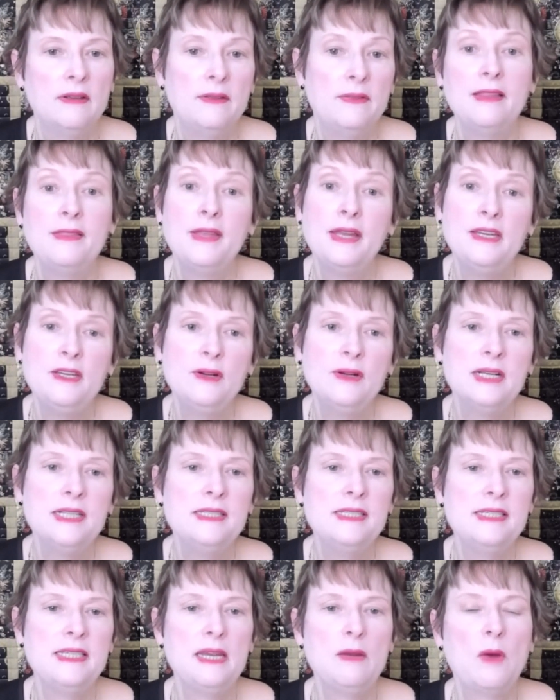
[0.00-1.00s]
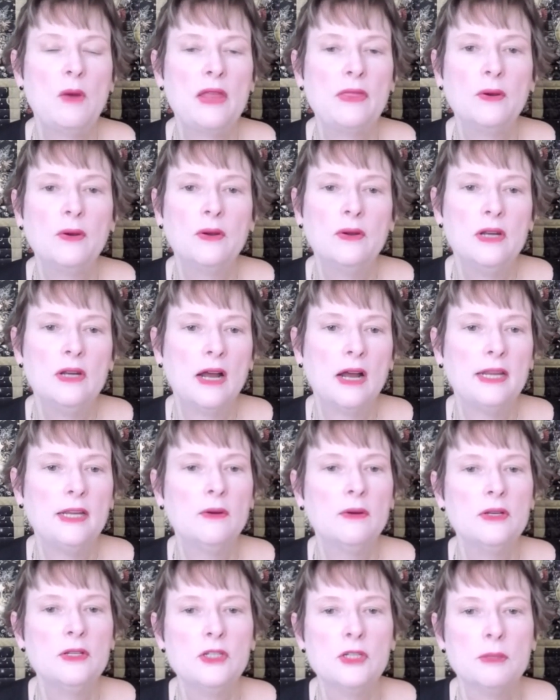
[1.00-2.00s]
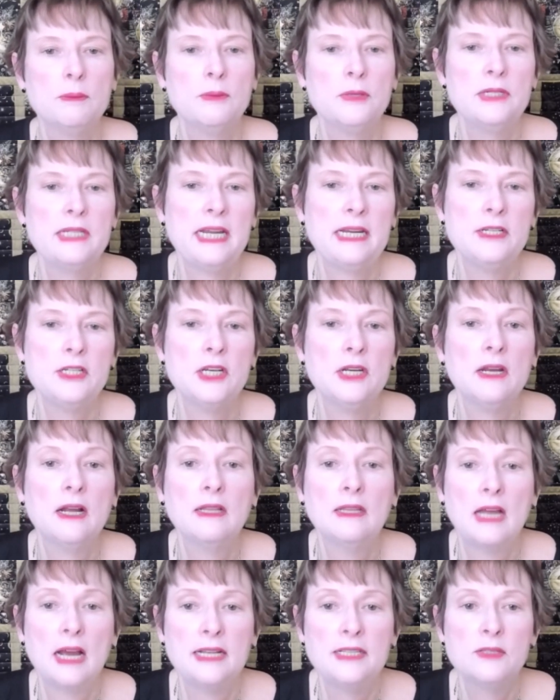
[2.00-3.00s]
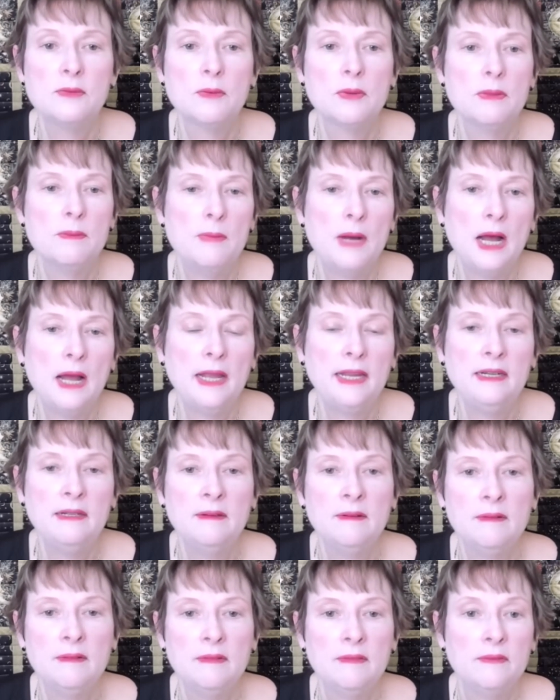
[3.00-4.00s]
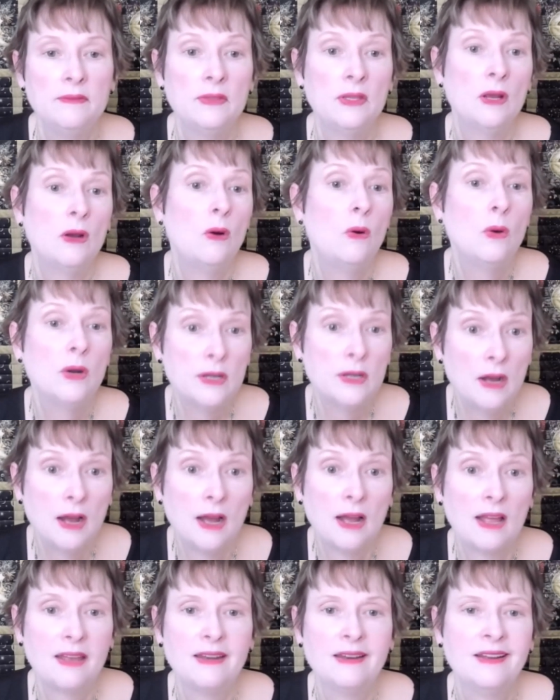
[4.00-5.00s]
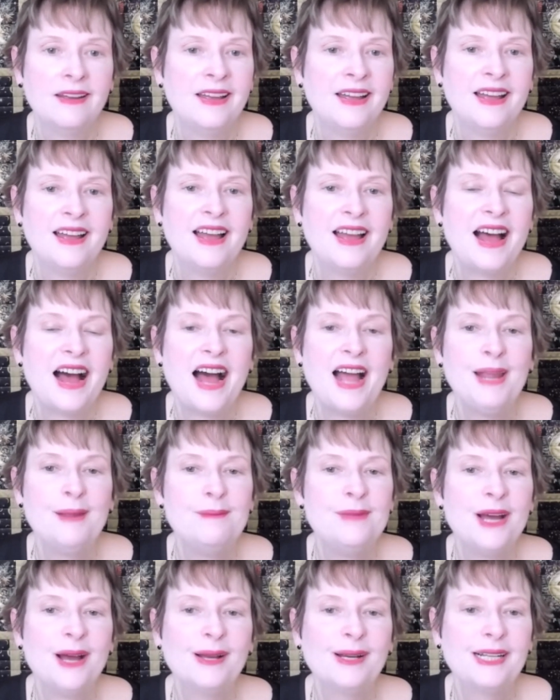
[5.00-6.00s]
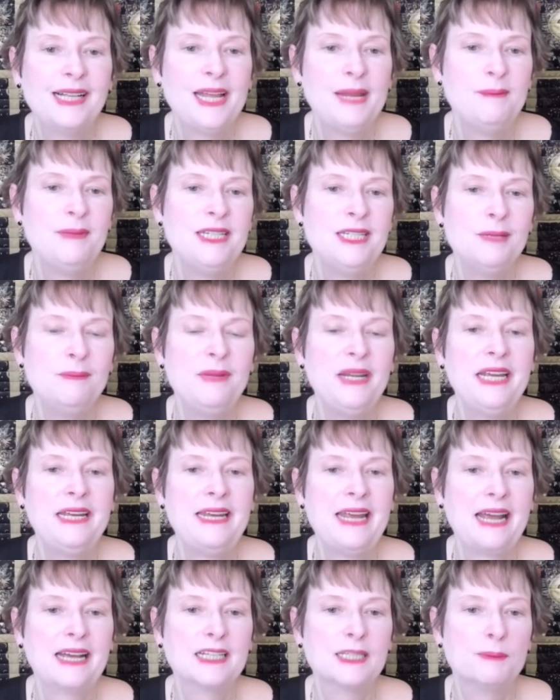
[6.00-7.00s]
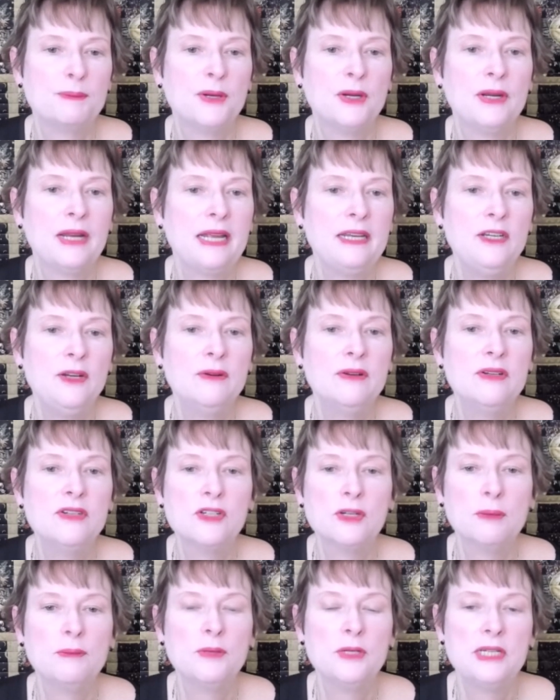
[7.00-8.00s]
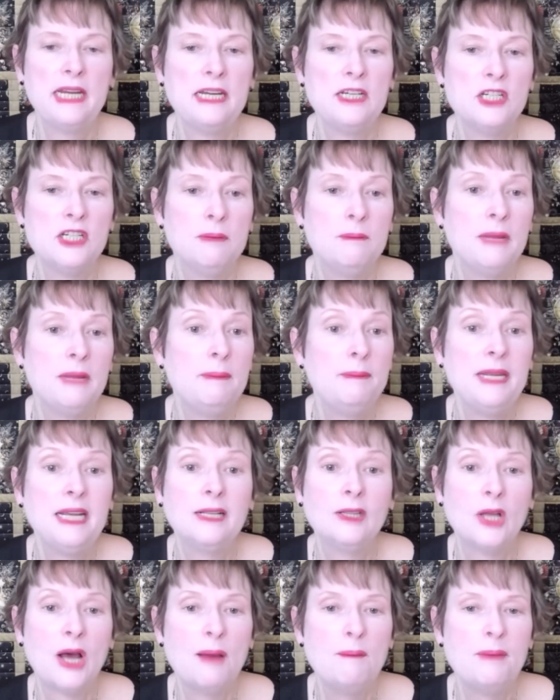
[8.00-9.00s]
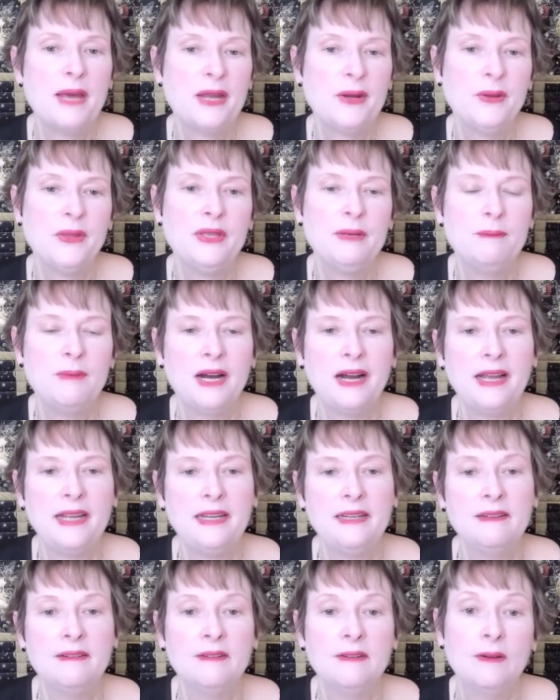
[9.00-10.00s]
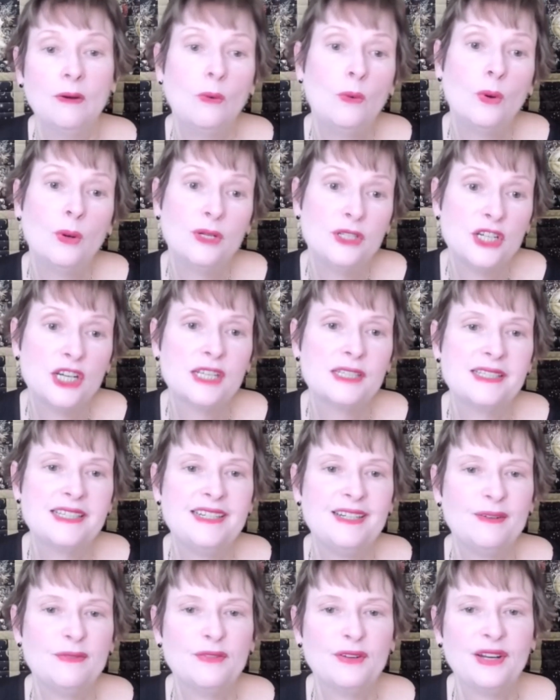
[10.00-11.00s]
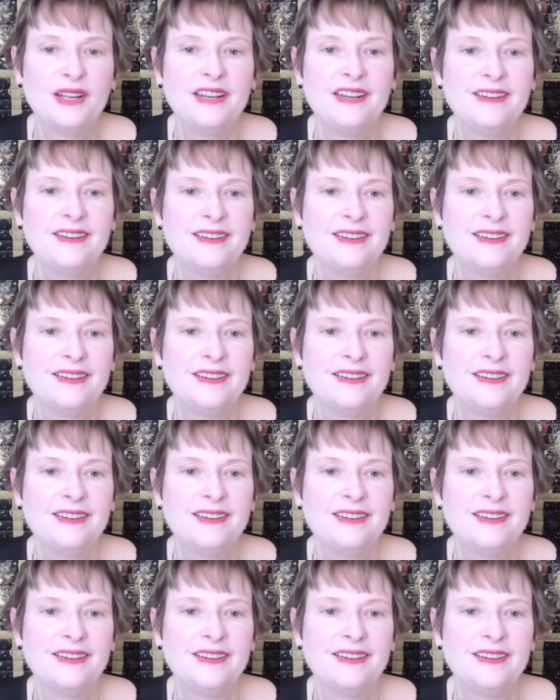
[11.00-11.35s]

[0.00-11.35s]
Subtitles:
Then you can see whether or not your interpretation aligns with mine or not. I am not claiming to be an expert, and your interpretation may be a lot better than mine or just different.